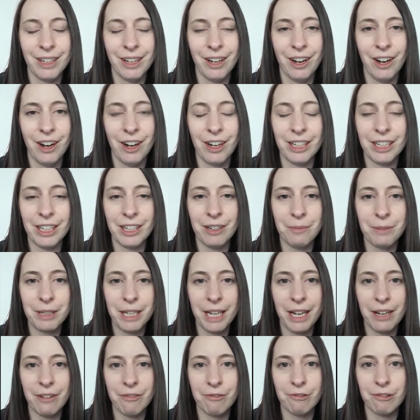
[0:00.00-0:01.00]
Hi, I'm
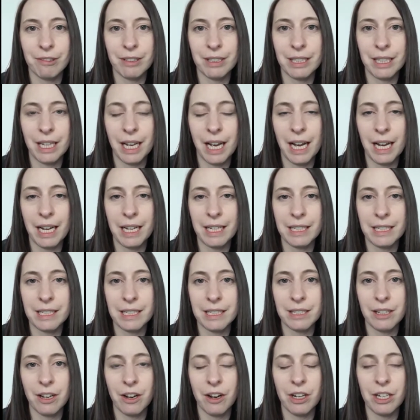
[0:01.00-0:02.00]
Catherine,
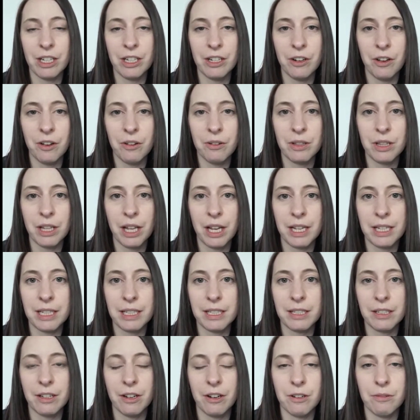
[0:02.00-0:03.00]
and I know
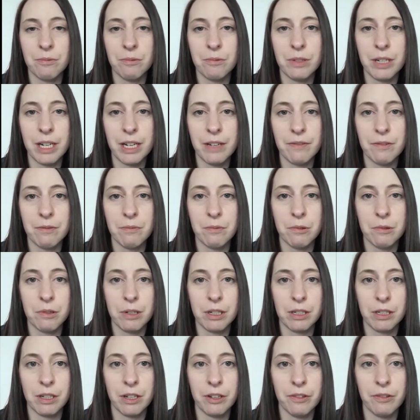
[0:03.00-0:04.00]
that I will never
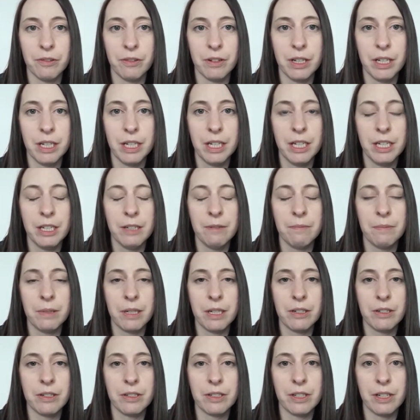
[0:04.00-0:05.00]
walk alone
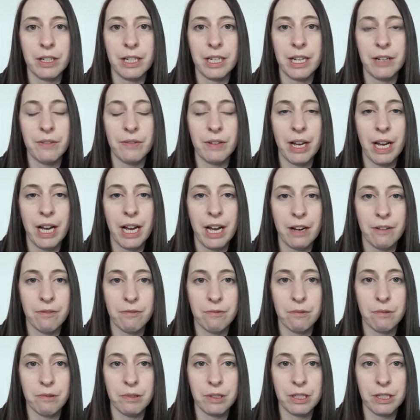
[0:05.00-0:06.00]
because I never have
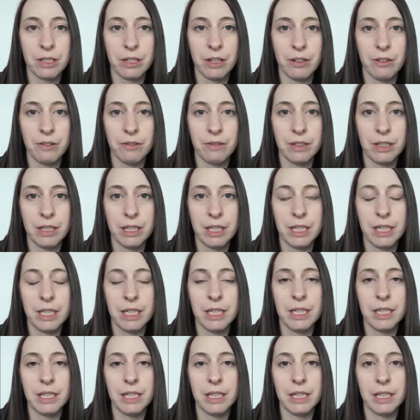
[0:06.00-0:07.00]
walked alone.
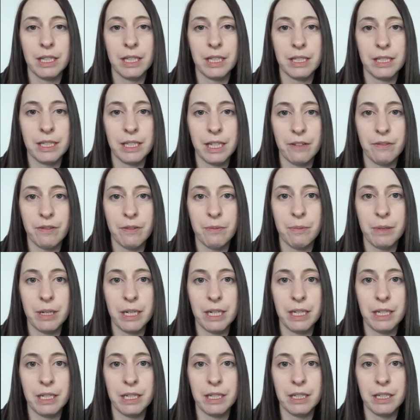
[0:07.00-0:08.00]
There's never
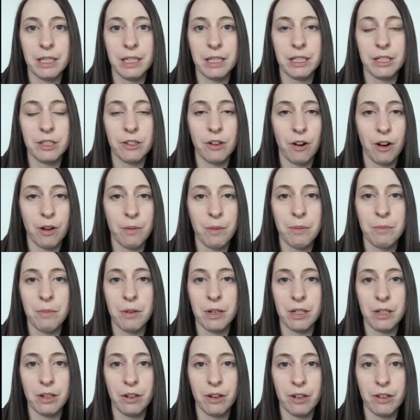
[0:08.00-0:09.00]
been a time in
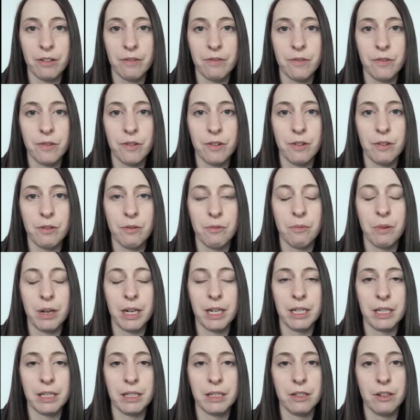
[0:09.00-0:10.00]
my life
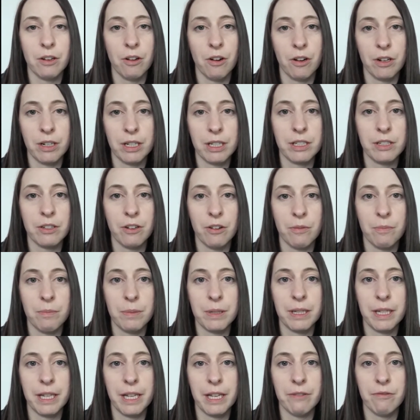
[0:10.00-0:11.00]
when God has not
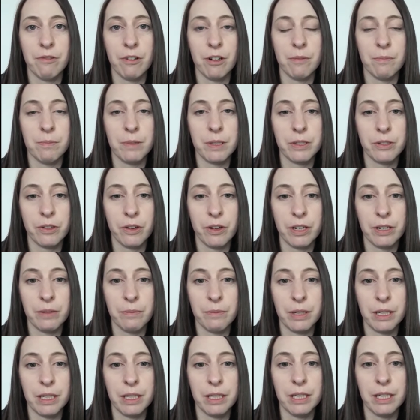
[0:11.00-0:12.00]
been there right beside
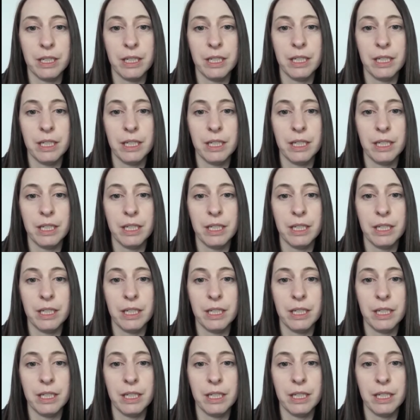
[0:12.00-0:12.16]
me.